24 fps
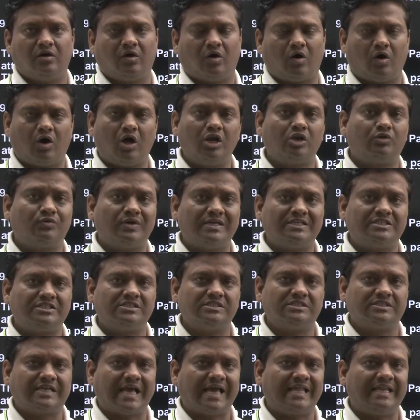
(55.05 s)
All
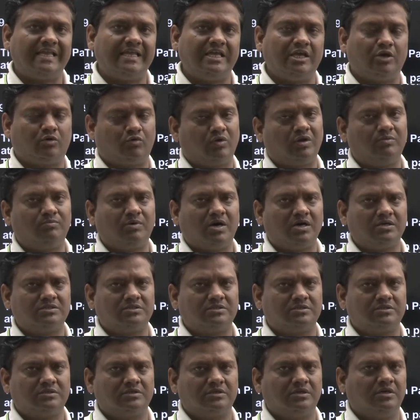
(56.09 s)
questions carry equal marks.
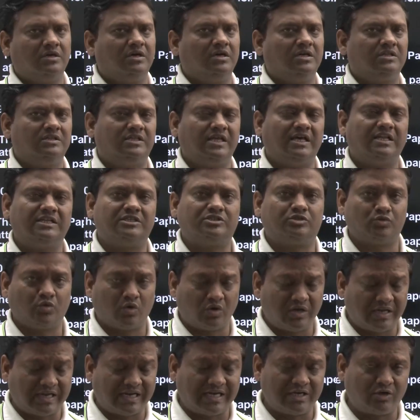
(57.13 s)
There is no
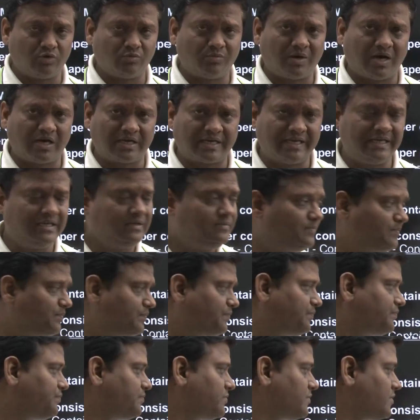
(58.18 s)
negative marking.
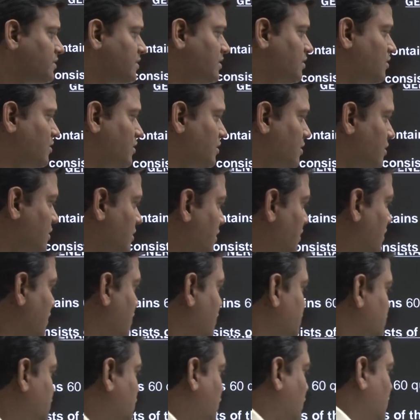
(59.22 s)

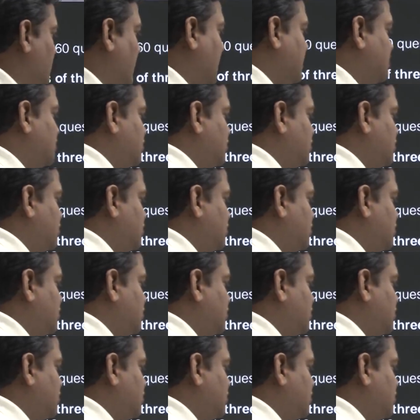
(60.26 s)
So let's